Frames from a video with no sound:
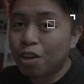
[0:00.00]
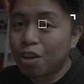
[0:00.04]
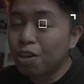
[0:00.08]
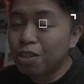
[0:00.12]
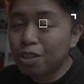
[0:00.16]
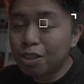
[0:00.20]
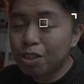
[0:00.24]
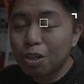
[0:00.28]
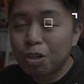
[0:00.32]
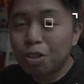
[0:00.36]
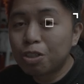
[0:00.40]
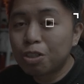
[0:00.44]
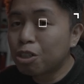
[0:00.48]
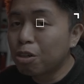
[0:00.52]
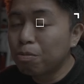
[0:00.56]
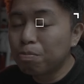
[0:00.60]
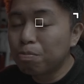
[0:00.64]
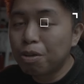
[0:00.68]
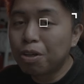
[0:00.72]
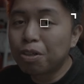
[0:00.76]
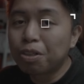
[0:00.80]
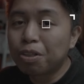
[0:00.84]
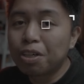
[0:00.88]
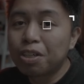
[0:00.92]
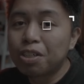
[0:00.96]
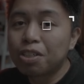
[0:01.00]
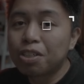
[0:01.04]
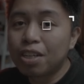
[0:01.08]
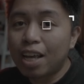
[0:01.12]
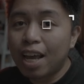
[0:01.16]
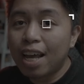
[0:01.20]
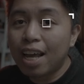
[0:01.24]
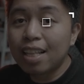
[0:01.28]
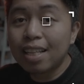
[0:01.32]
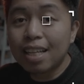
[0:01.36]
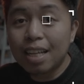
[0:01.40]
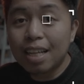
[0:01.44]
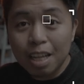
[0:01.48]
consoles, computers,
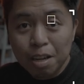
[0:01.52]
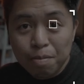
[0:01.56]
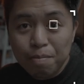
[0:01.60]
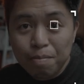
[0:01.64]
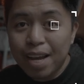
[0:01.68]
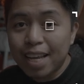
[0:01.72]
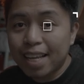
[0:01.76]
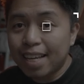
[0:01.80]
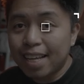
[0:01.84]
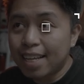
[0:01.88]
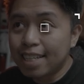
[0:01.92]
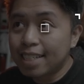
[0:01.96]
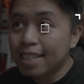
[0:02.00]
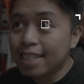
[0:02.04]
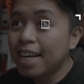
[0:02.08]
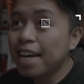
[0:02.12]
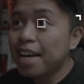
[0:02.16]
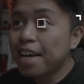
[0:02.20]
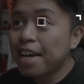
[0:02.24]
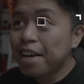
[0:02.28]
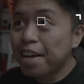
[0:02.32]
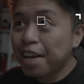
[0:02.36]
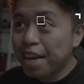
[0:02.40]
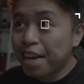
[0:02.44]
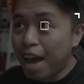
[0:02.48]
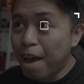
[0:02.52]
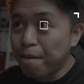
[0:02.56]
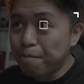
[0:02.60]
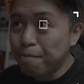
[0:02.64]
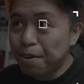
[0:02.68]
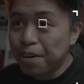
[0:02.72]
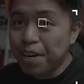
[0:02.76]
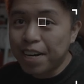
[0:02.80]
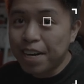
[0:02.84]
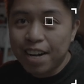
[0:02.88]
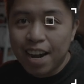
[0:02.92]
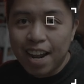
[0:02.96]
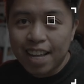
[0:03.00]
and in my case,
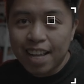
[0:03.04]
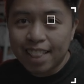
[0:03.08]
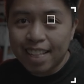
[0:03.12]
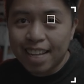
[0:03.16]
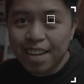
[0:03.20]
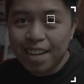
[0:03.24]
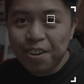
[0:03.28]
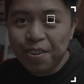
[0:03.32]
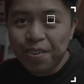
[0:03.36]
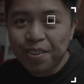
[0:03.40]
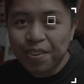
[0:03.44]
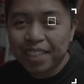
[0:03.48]
camera right now.